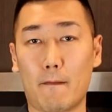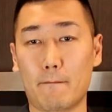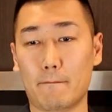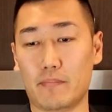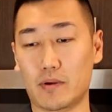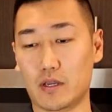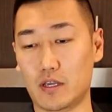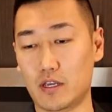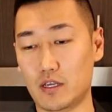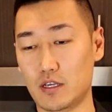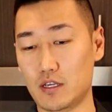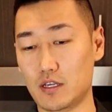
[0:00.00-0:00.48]

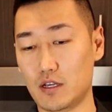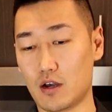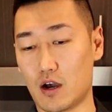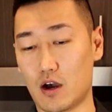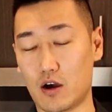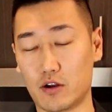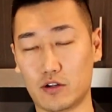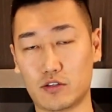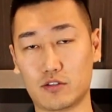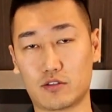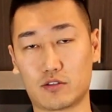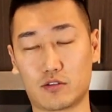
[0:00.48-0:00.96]
be
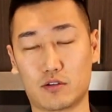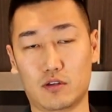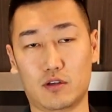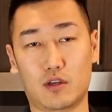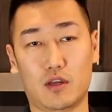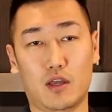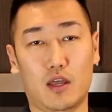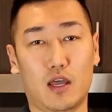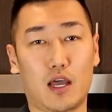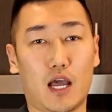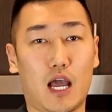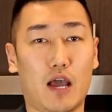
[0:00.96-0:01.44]
honest,
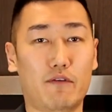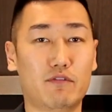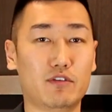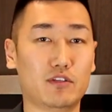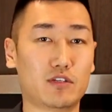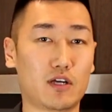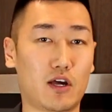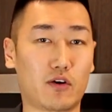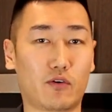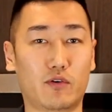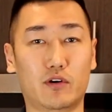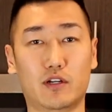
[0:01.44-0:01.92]
have
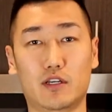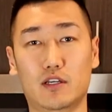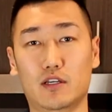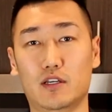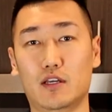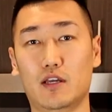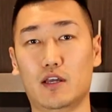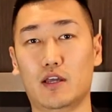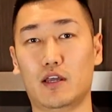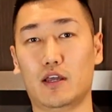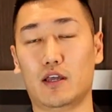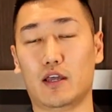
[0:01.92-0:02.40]
integrity,